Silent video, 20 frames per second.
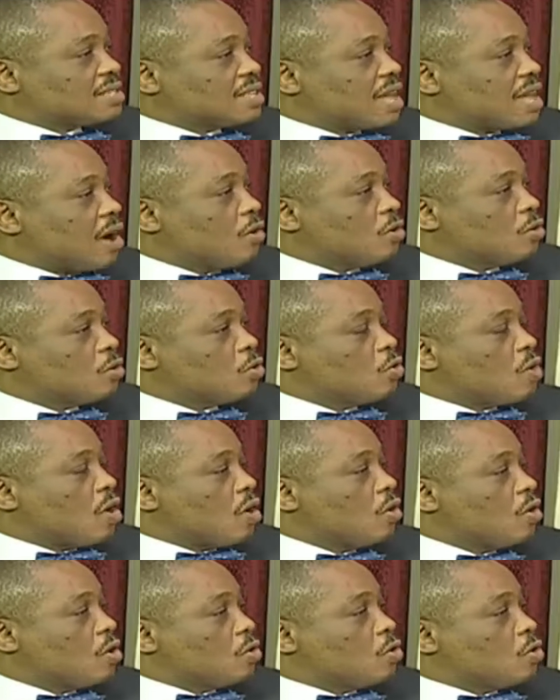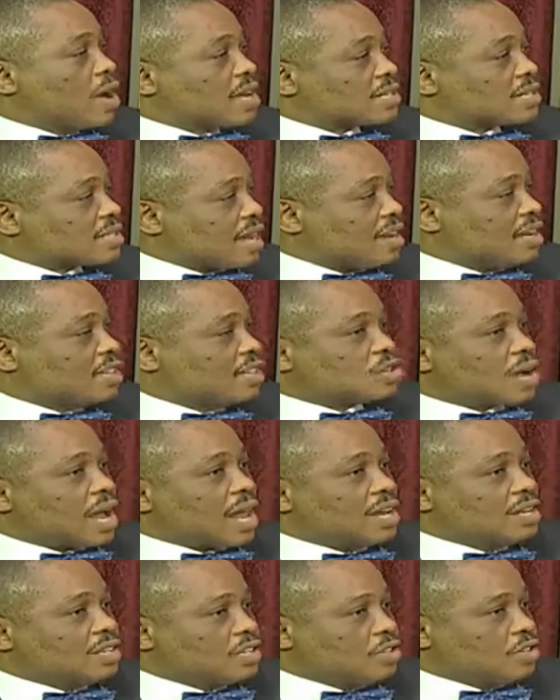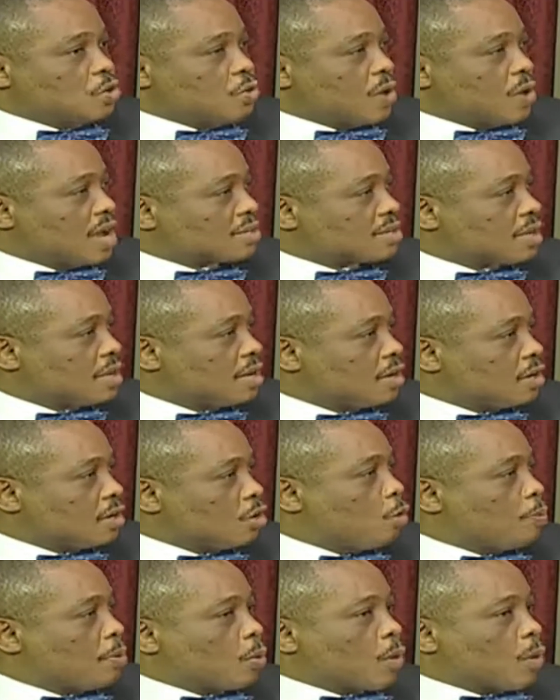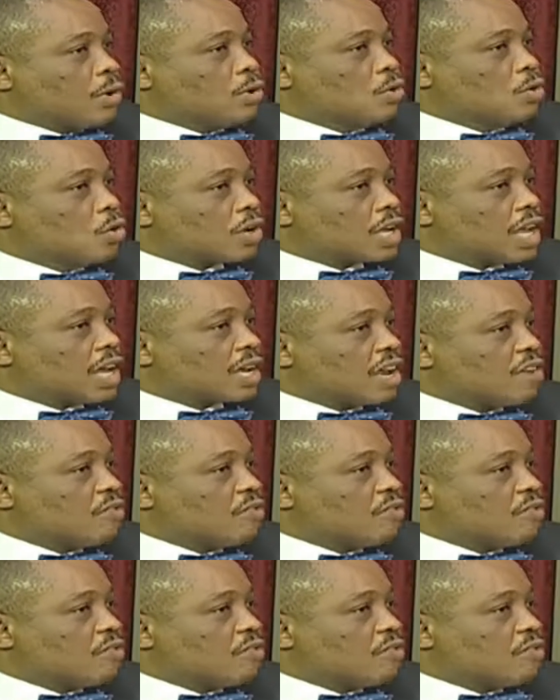now who are standing trial in the U.S., it will be one no-kick in